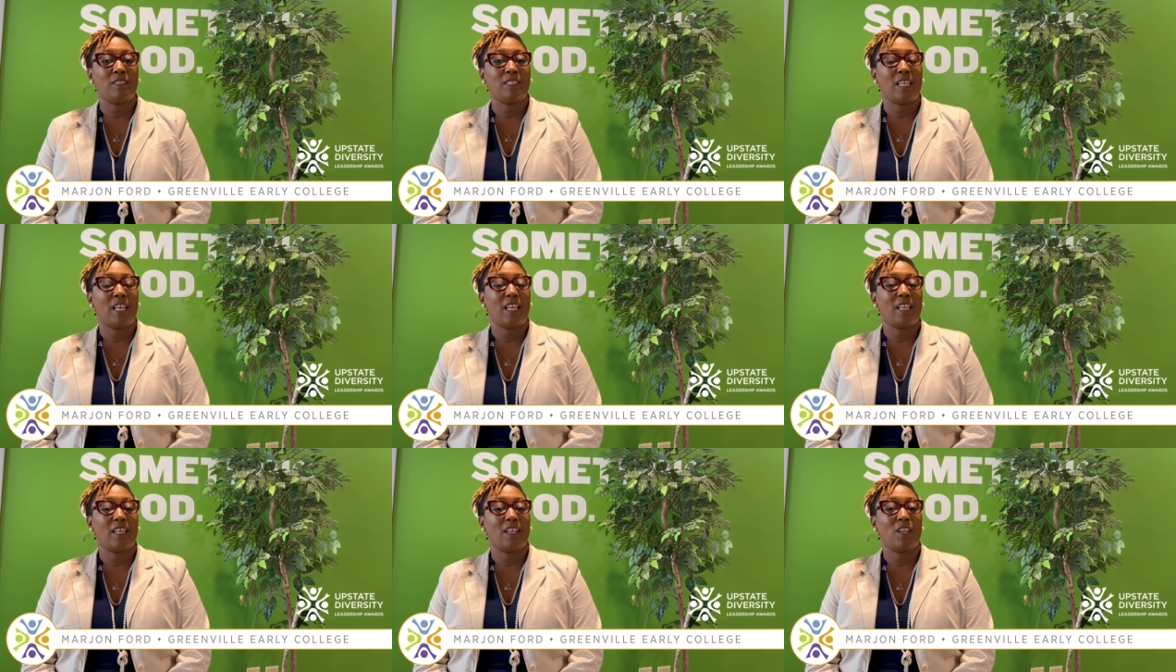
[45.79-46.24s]

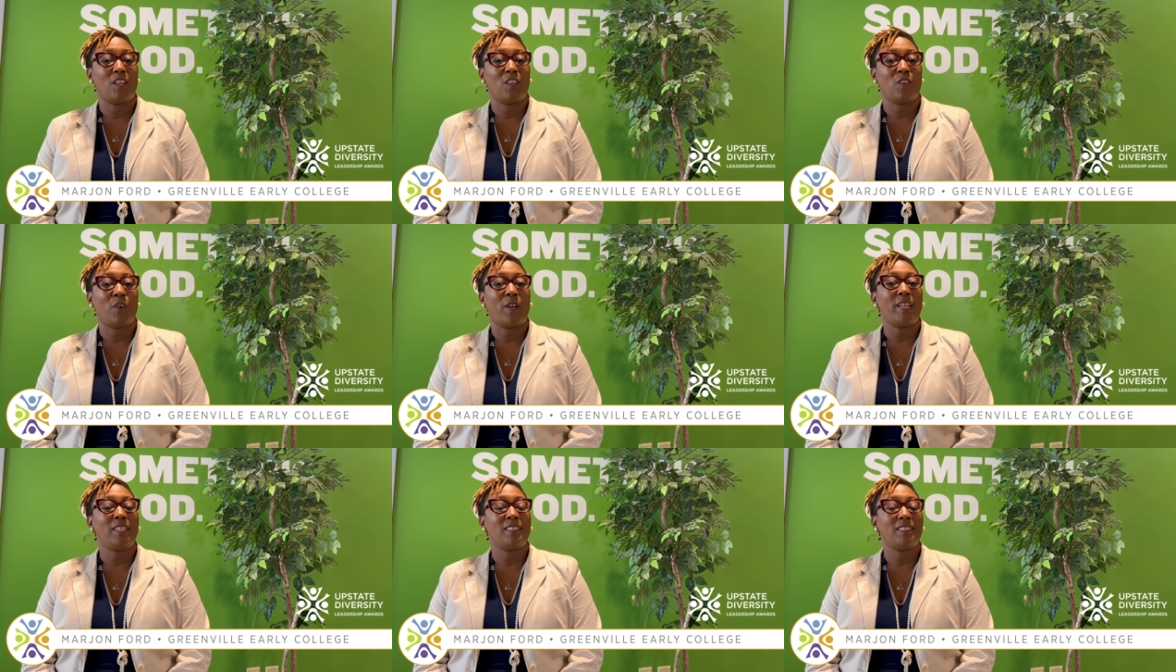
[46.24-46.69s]
take
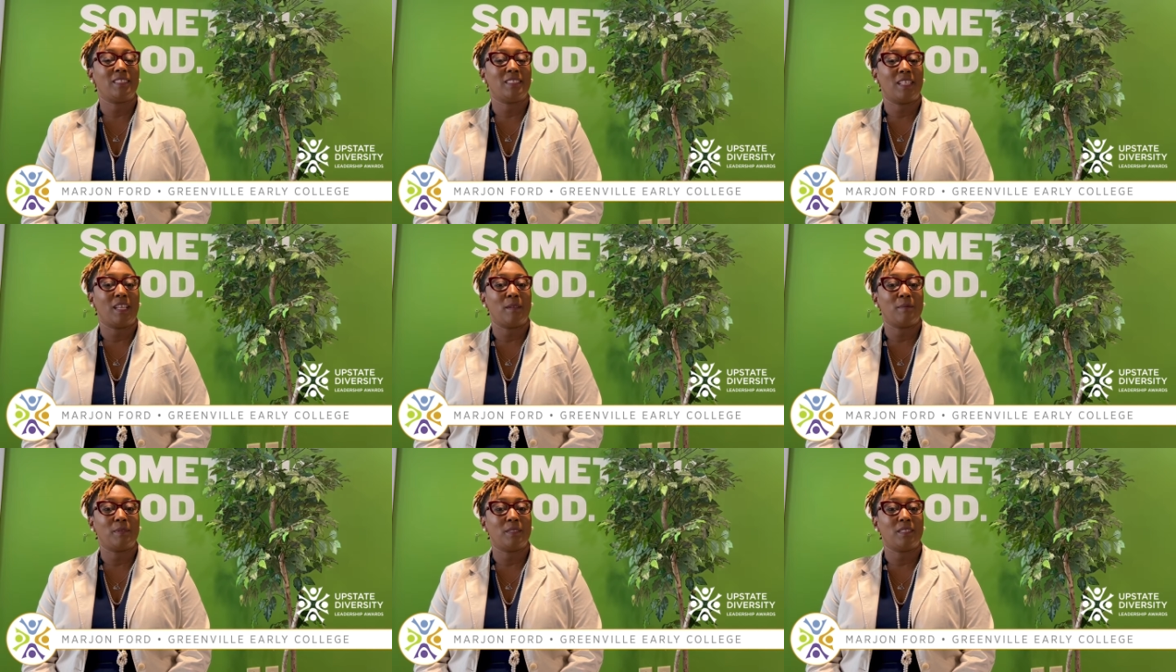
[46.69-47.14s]
great
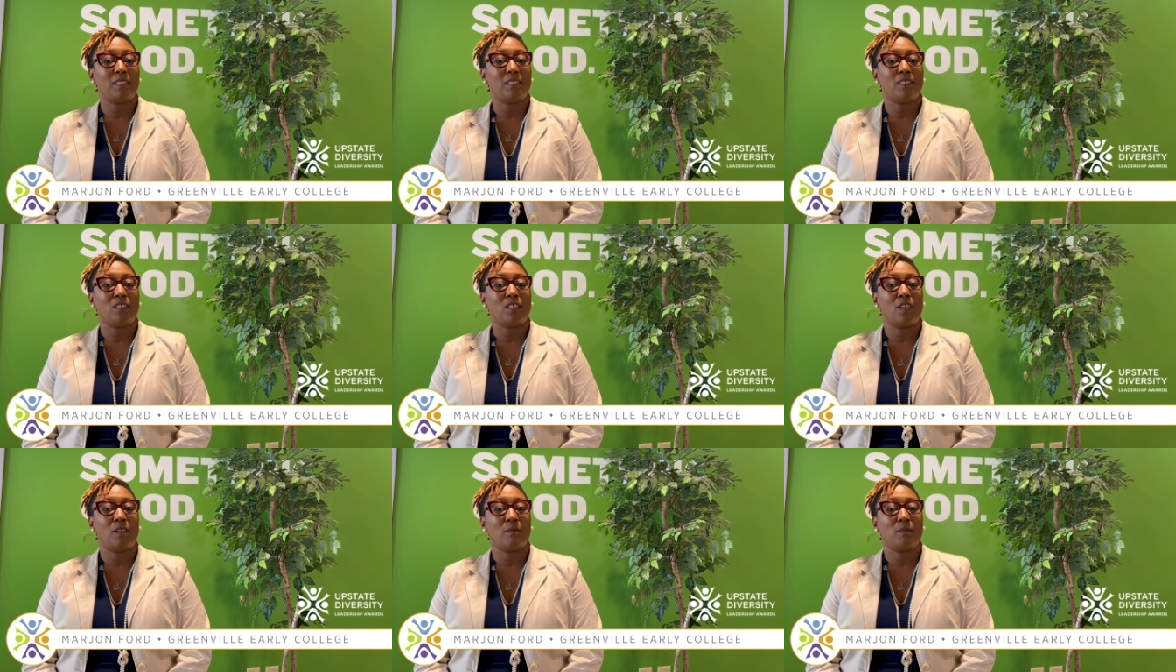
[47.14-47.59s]
steps in
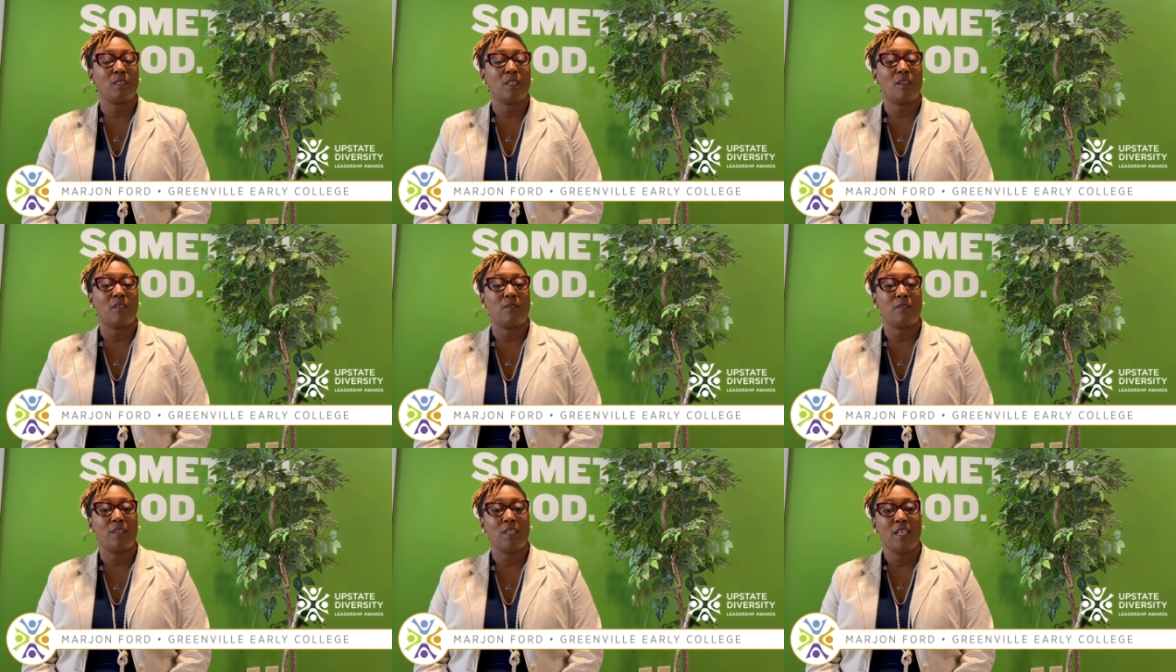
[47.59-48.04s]
terms
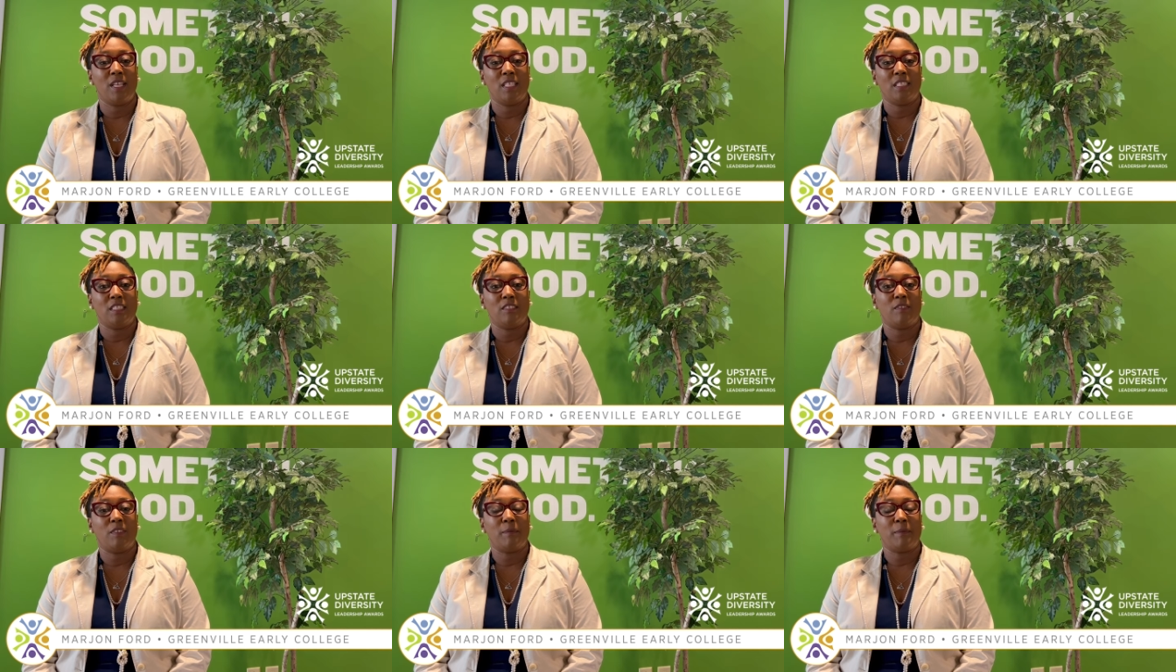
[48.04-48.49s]
of
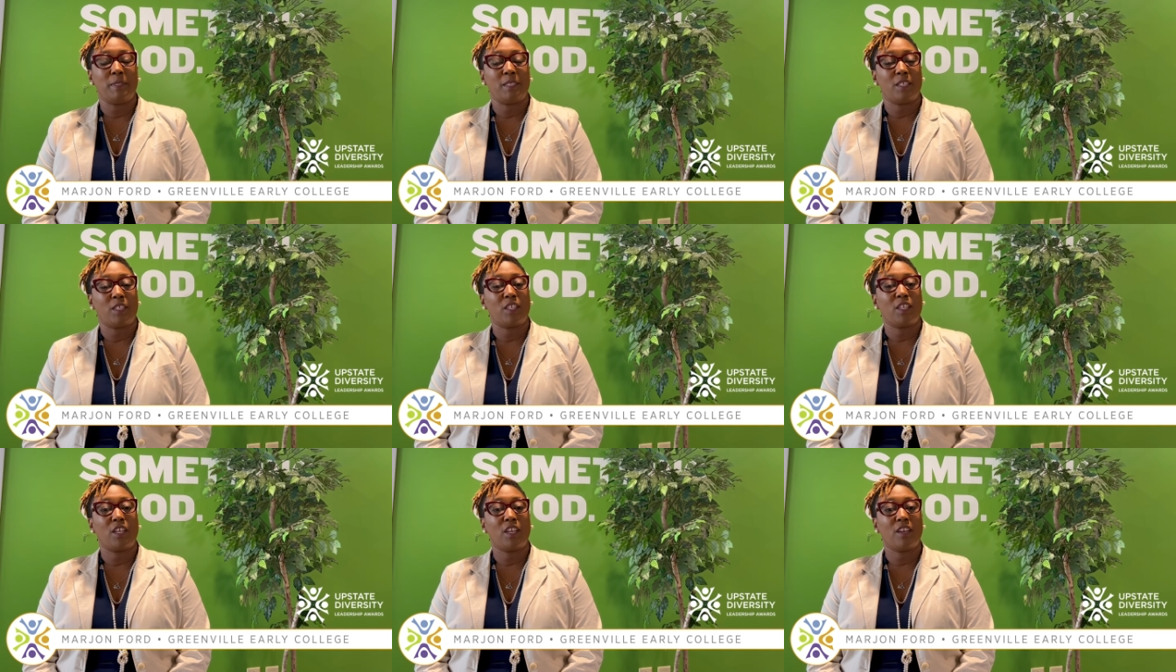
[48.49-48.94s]
developing
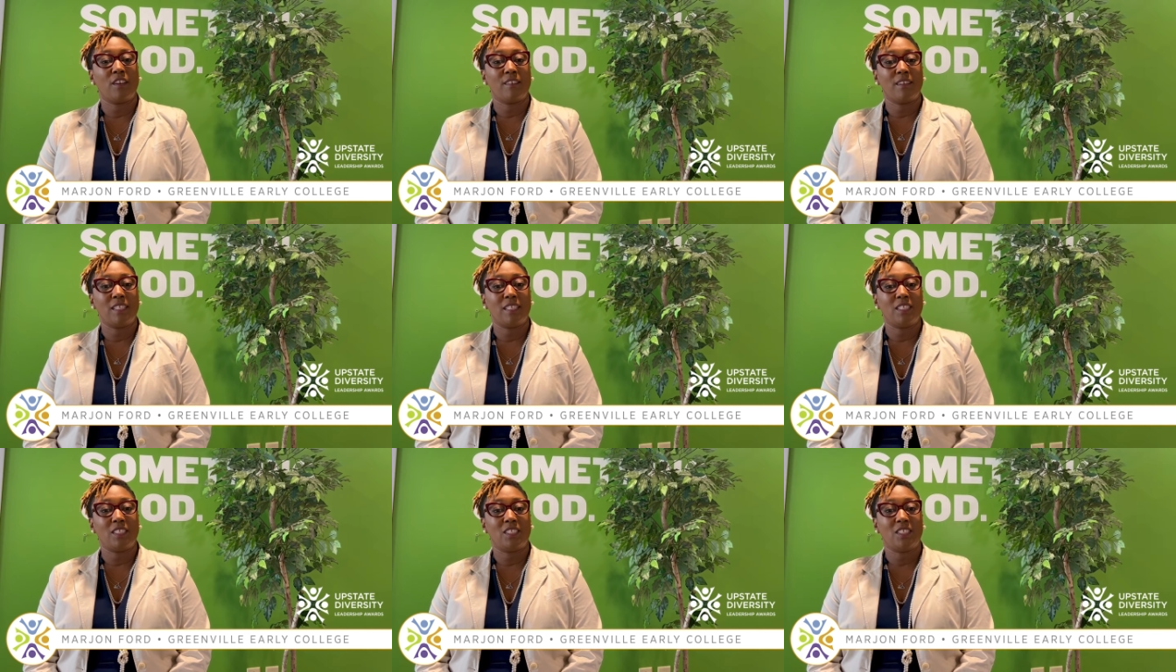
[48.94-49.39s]
their
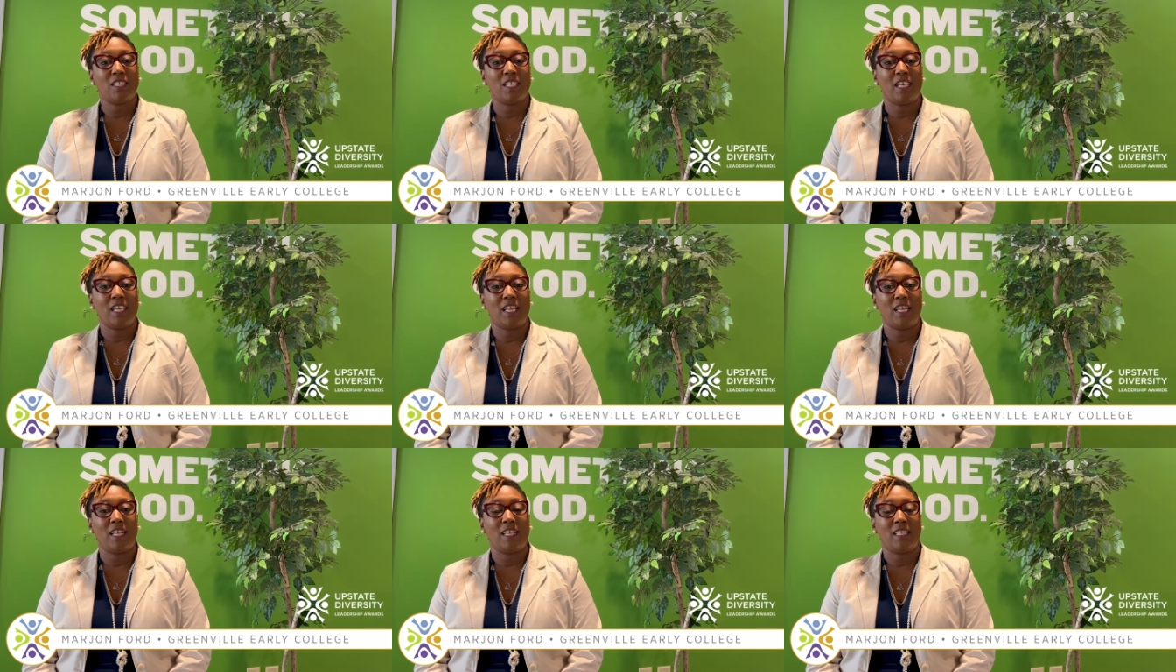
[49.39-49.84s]
courage
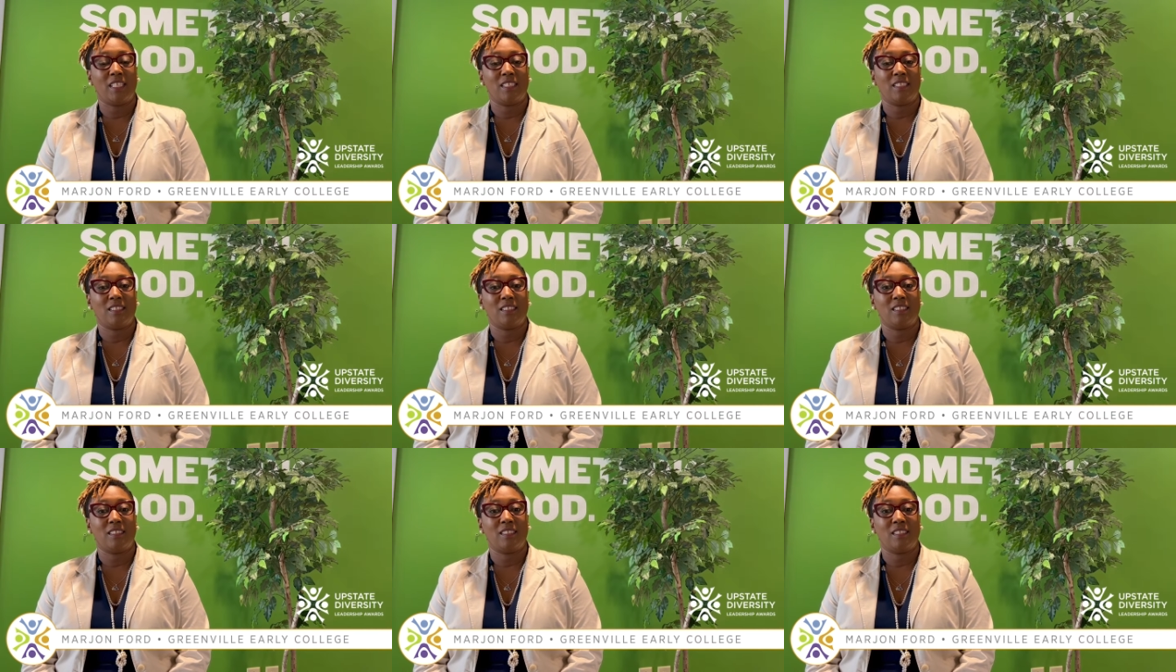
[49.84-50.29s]

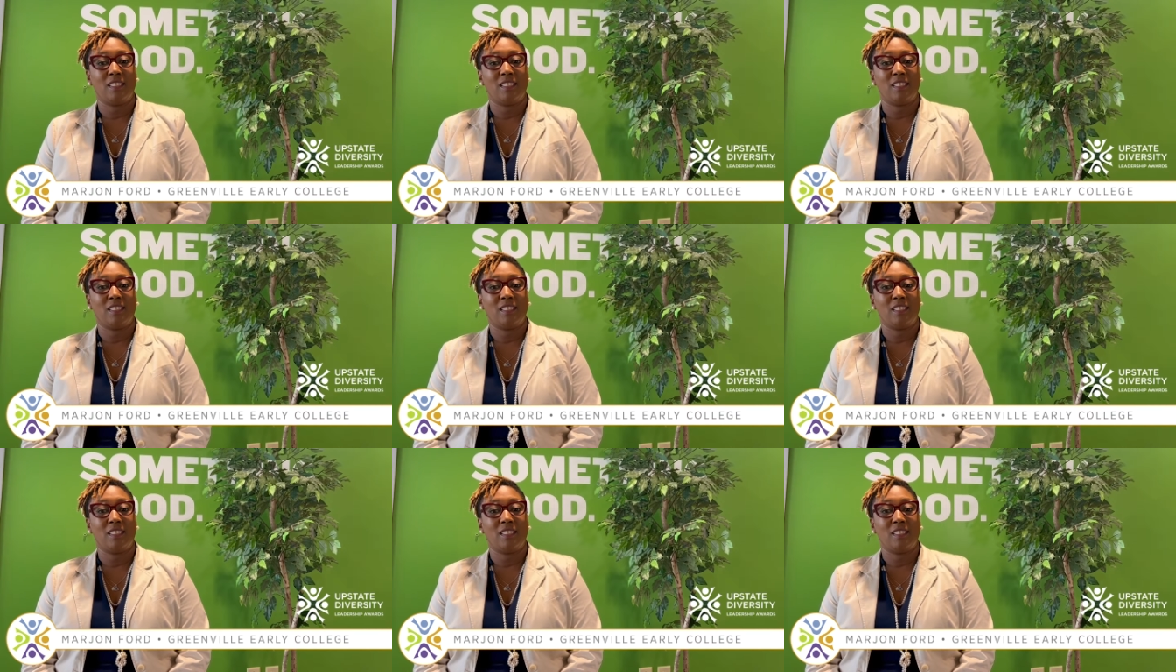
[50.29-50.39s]
and